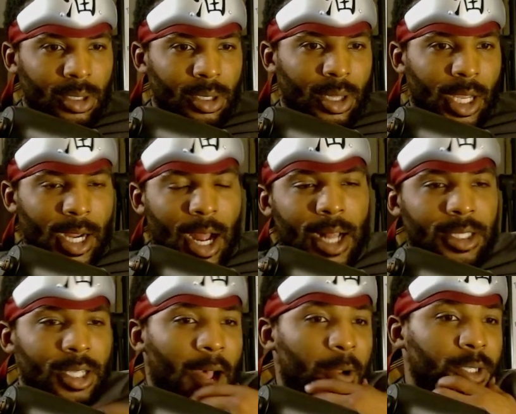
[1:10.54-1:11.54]
Like,
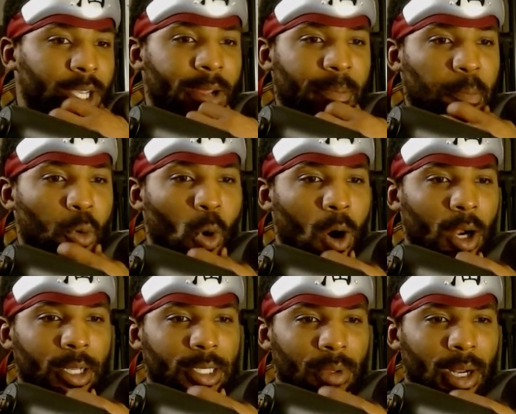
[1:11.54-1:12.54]
honestly, I was getting bored
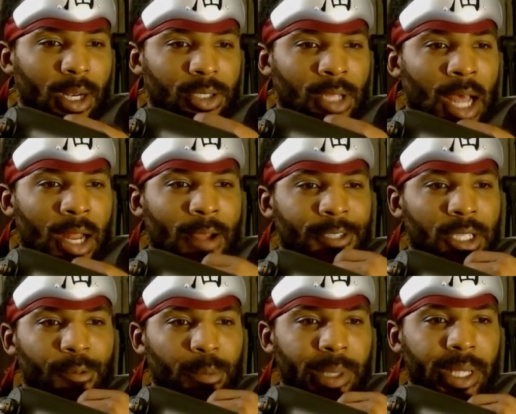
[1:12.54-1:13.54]
because I'm like, there's not enough
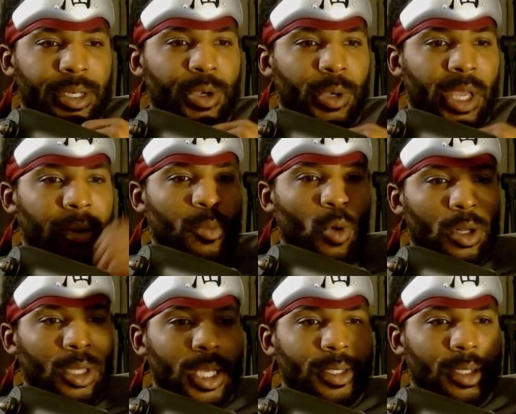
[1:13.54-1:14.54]
shit for me to do. Give me more
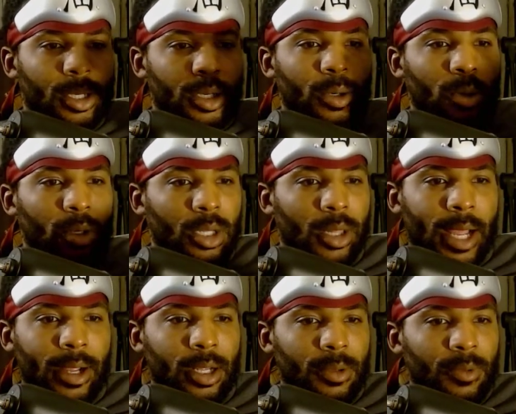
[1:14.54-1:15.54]
things to do.
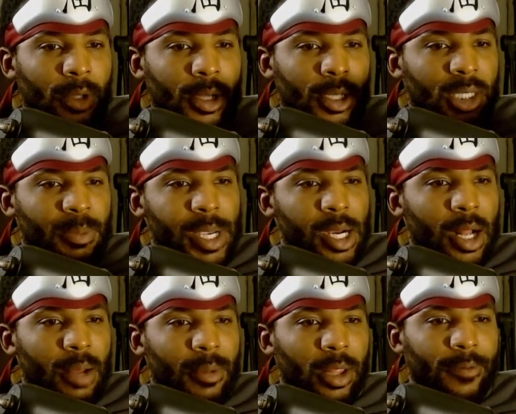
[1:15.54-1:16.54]
Like, speed it
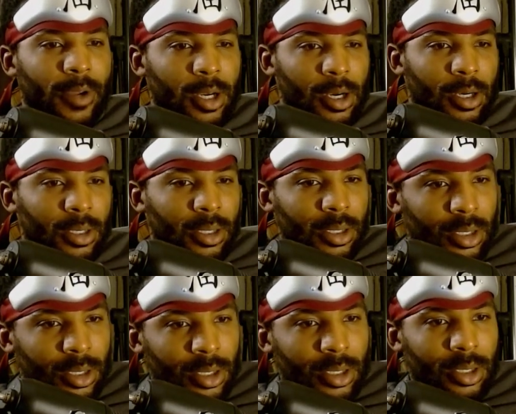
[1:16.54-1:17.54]
up, motherfucker.
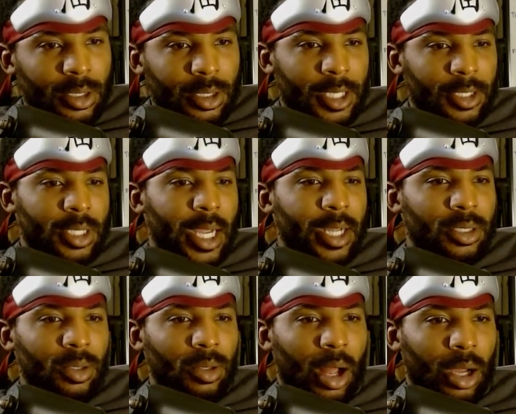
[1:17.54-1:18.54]
You guys are taking
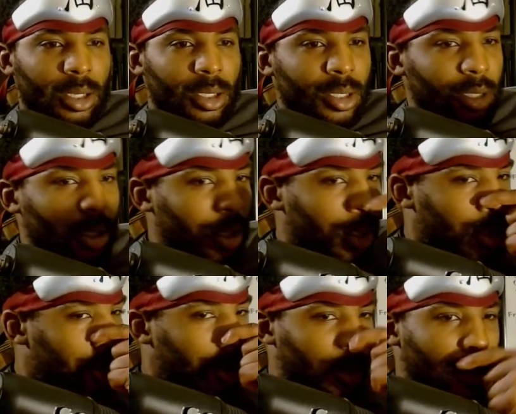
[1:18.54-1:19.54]
too long.
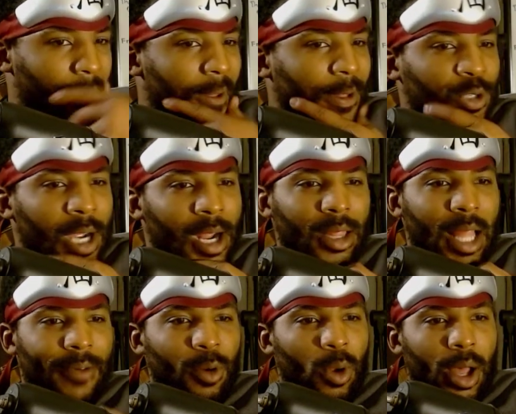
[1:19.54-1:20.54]
I'm trying to
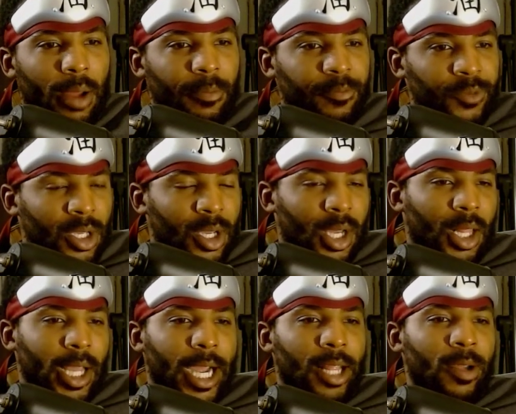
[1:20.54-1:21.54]
level up.
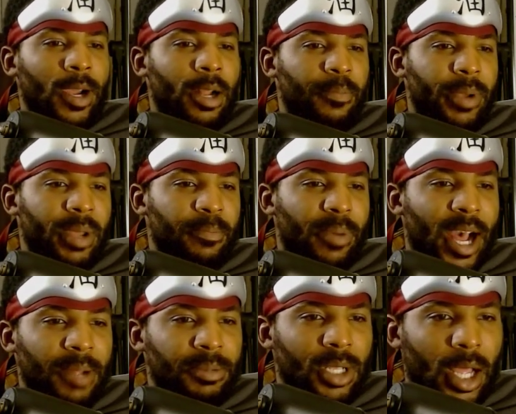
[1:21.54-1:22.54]
Like, I learned how to bend
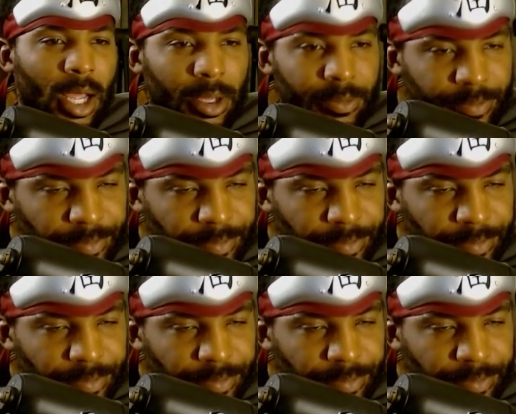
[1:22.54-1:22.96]
pipe today.